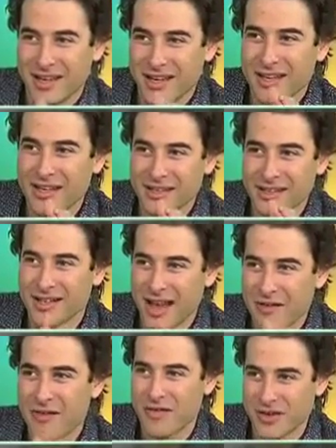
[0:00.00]
He didn't
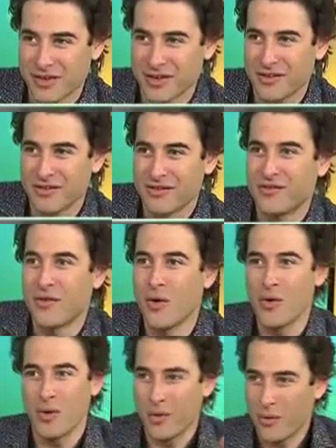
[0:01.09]
have a vision
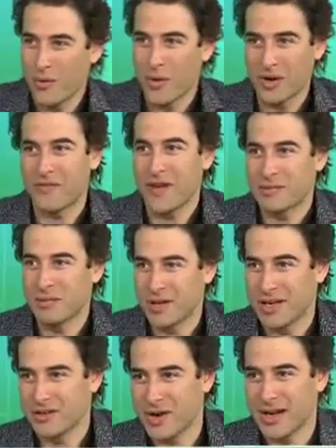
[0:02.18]
for what
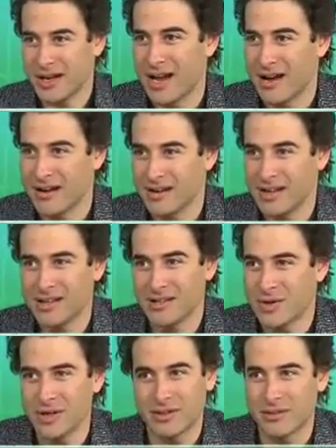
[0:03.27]
Facebook is right now. He just
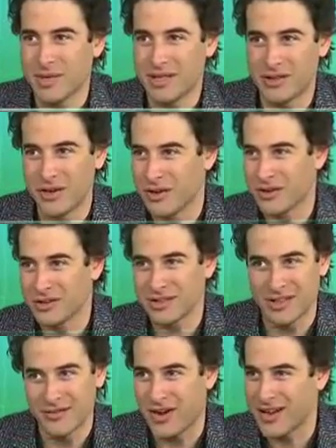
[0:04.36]
wanted to meet girls
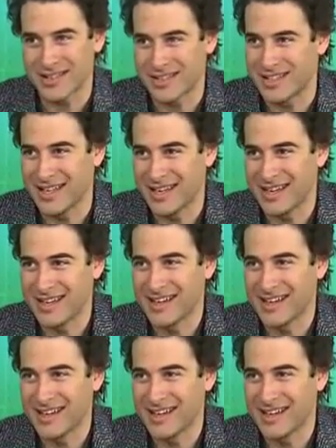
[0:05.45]
in varsity.